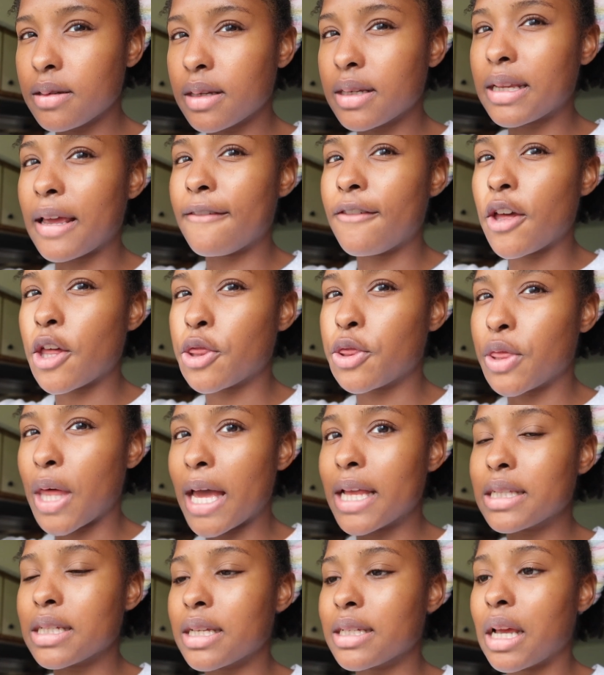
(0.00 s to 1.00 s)
Because I feel like
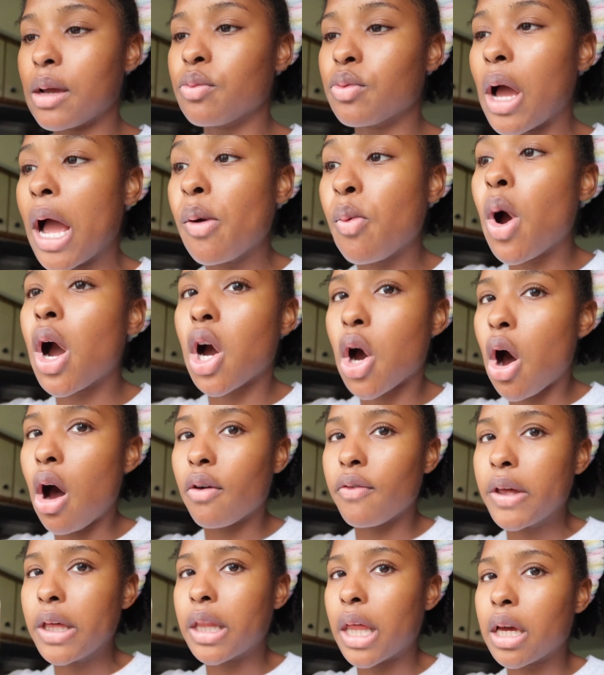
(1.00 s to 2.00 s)
that's because I want
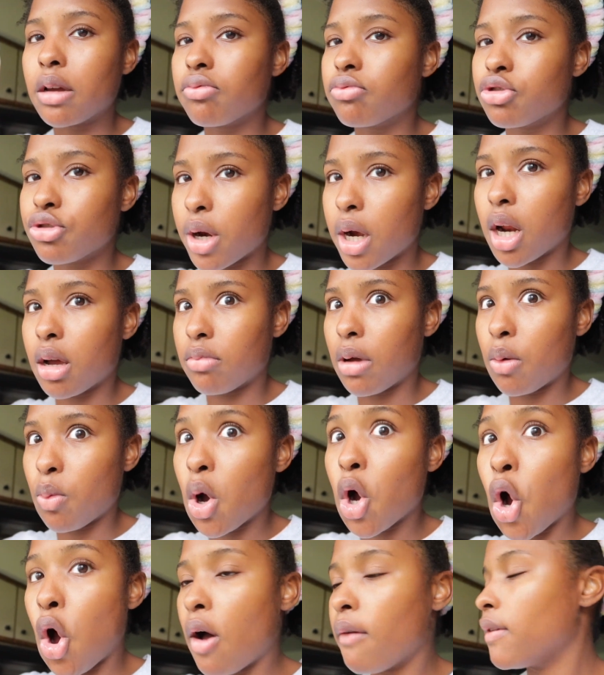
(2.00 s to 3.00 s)
coffee, like straight up. I
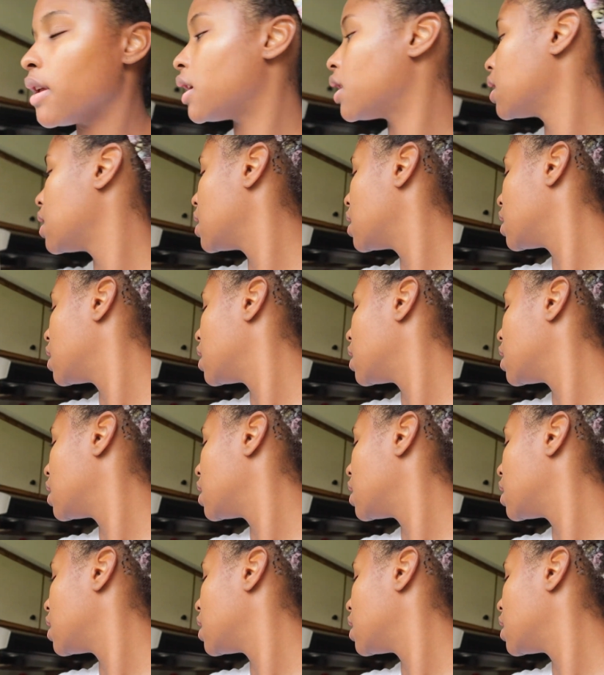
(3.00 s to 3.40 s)
want coffee.